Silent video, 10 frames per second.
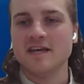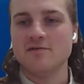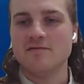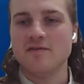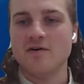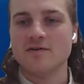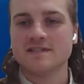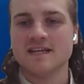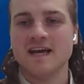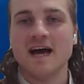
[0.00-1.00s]
Thank you,
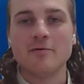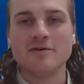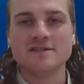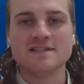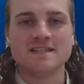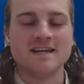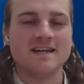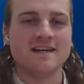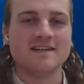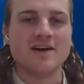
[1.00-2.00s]
folks. I will just
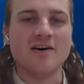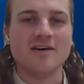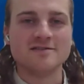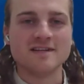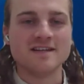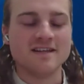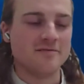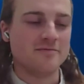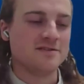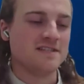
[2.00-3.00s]
acknowledge
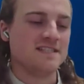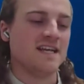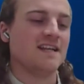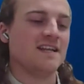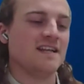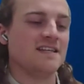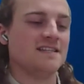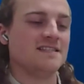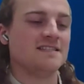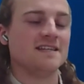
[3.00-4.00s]
Leila when she said it
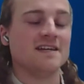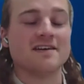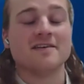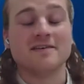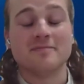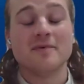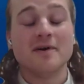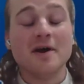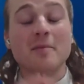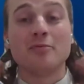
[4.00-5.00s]
is a
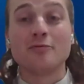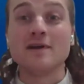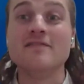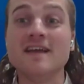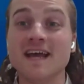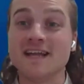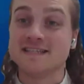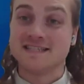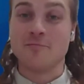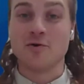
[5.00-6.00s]

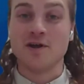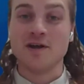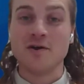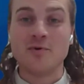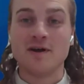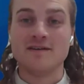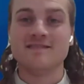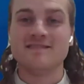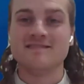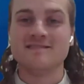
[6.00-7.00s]
abbreviated summary of what
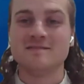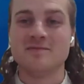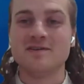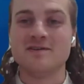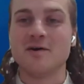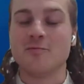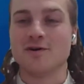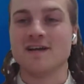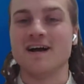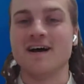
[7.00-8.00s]
she's been doing and
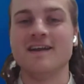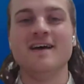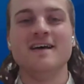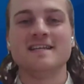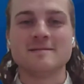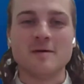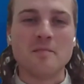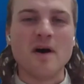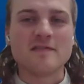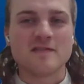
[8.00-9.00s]
working on. This has
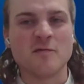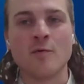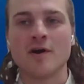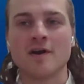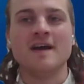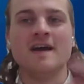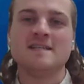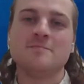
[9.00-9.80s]
been months of work